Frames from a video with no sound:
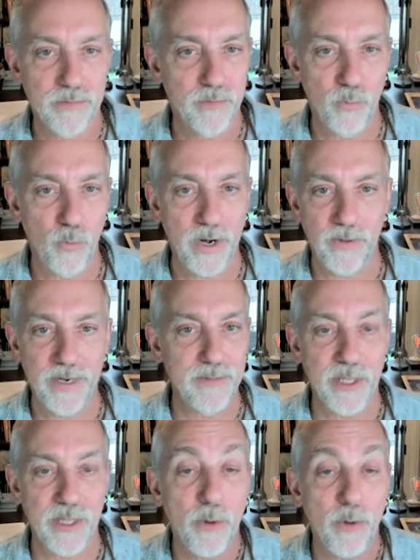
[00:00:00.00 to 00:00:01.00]
what other games?
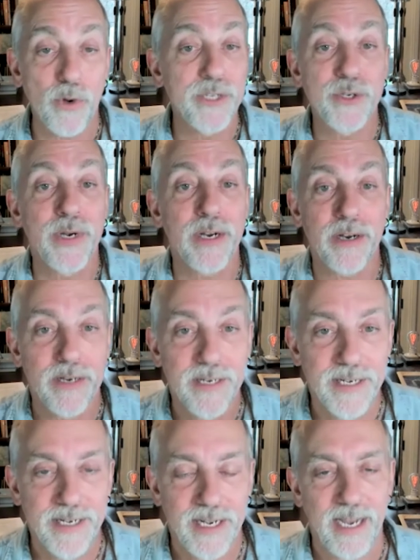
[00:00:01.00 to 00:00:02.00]
What brings you here?
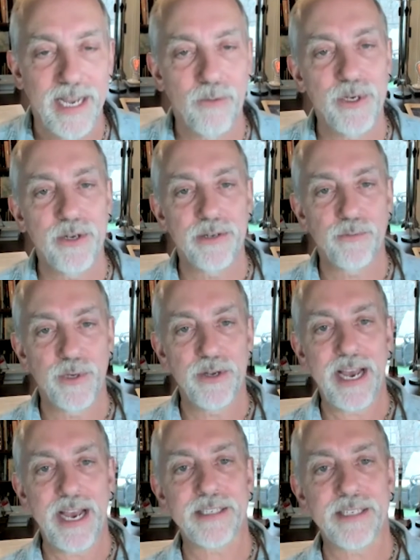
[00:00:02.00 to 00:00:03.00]
And when you when you
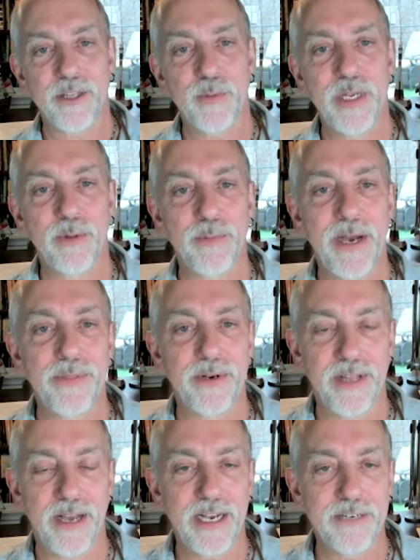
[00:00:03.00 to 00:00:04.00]
ask other people about their
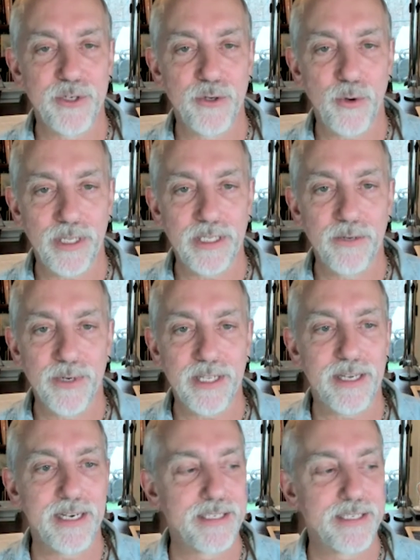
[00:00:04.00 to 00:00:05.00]
lives, you quickly
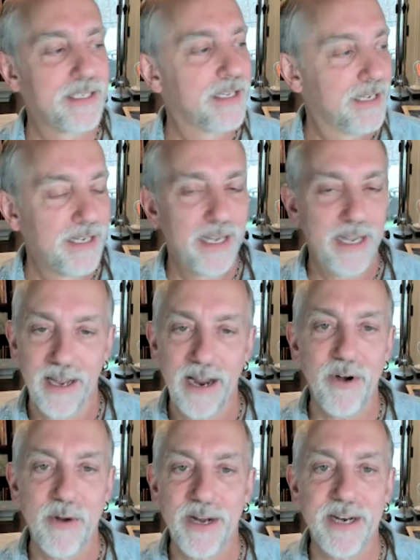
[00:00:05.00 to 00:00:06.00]
realize
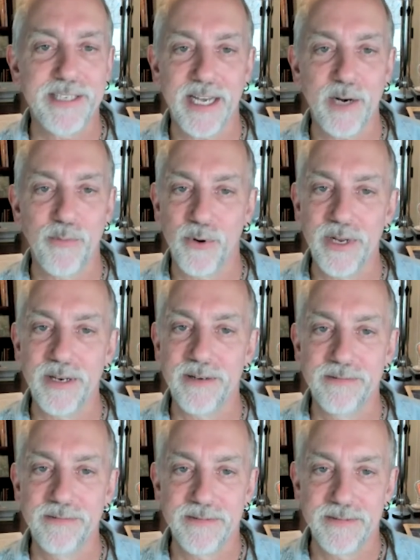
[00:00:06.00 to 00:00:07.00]
everybody's had a pretty
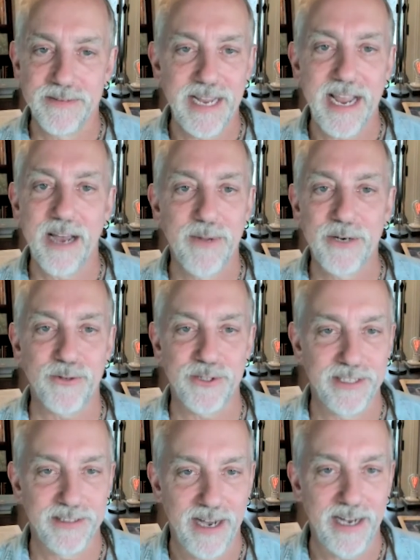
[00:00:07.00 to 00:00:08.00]
damn
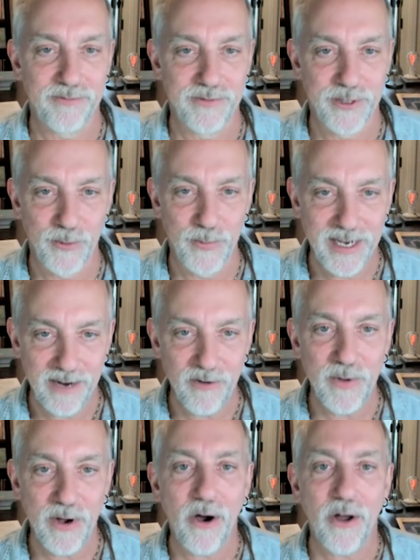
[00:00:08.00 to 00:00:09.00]
interesting life. You know, I mean, every
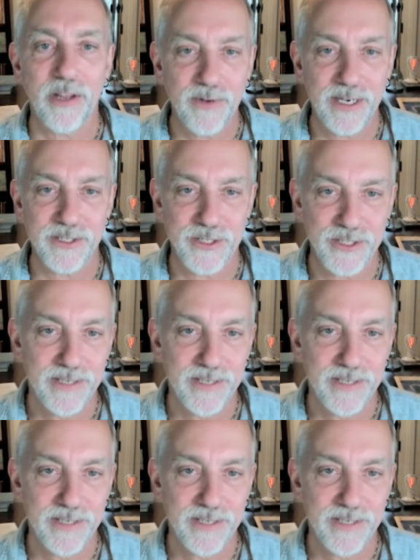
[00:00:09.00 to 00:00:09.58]
all of us